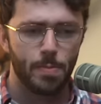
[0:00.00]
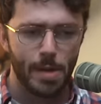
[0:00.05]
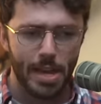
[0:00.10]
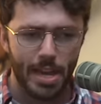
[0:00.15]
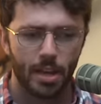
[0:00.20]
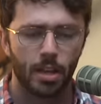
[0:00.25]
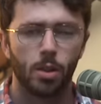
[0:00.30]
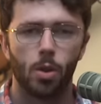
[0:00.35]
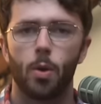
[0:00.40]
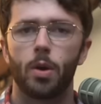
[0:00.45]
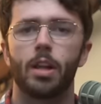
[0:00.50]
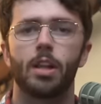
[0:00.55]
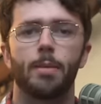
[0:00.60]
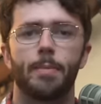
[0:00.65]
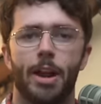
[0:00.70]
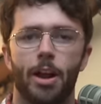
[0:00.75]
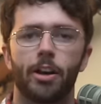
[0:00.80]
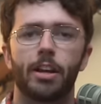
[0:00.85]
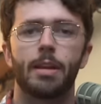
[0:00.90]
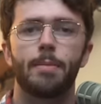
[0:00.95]
being a loyal
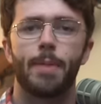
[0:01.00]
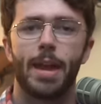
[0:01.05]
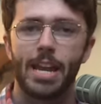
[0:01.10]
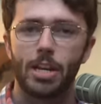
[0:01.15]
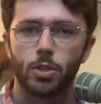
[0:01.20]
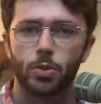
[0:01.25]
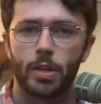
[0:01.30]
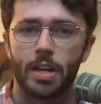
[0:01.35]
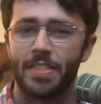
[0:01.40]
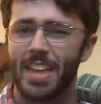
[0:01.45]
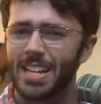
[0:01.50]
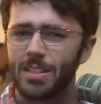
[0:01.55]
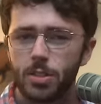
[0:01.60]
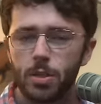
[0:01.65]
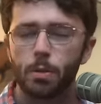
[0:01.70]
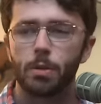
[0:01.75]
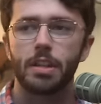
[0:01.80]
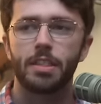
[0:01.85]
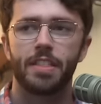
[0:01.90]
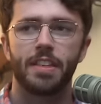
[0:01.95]
American patriot. That's the
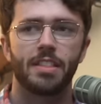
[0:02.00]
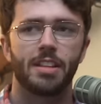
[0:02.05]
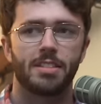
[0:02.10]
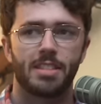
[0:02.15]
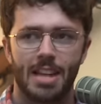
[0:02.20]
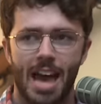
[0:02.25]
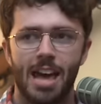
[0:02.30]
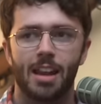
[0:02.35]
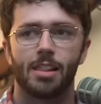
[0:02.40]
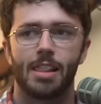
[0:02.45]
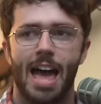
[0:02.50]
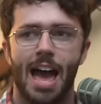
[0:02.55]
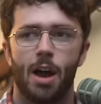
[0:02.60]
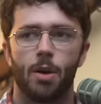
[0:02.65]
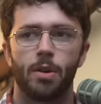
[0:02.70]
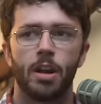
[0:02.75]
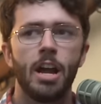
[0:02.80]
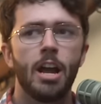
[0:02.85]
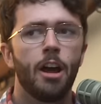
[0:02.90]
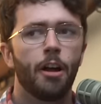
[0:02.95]
only thing that's not allowed.